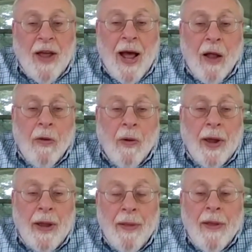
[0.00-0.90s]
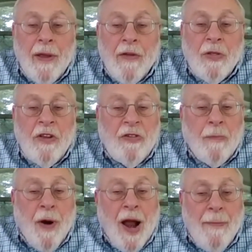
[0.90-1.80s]
alloy. So these are
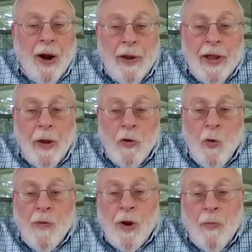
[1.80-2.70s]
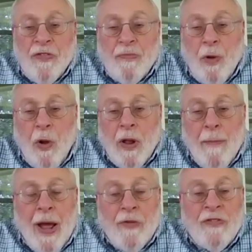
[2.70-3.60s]
primarily aluminum with small
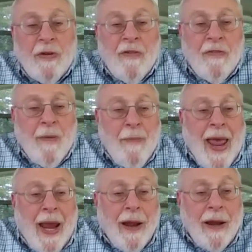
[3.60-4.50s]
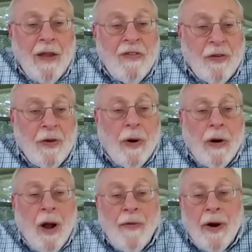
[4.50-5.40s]
amounts of manganese
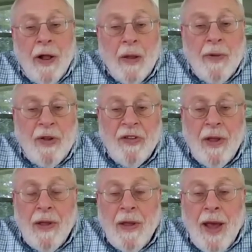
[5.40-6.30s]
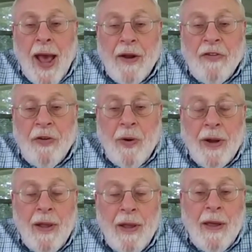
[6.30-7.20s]
or other elements added to
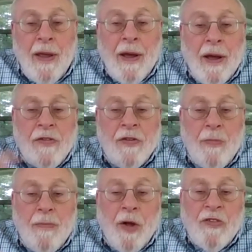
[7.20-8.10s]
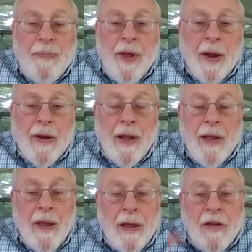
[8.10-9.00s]
it to melt spin.
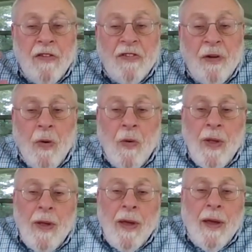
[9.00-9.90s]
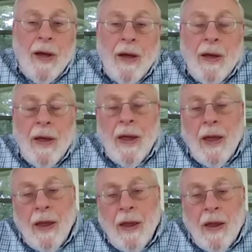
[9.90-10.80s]
And so
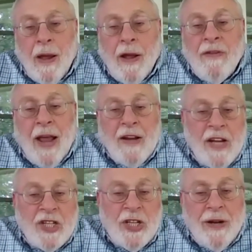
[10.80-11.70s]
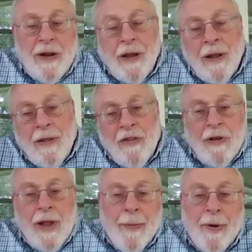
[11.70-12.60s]
a technician in
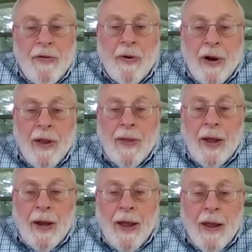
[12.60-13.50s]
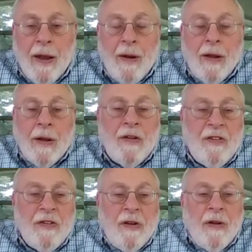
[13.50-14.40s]
this laboratory that I
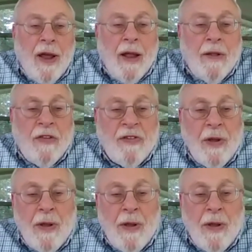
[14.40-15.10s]
had this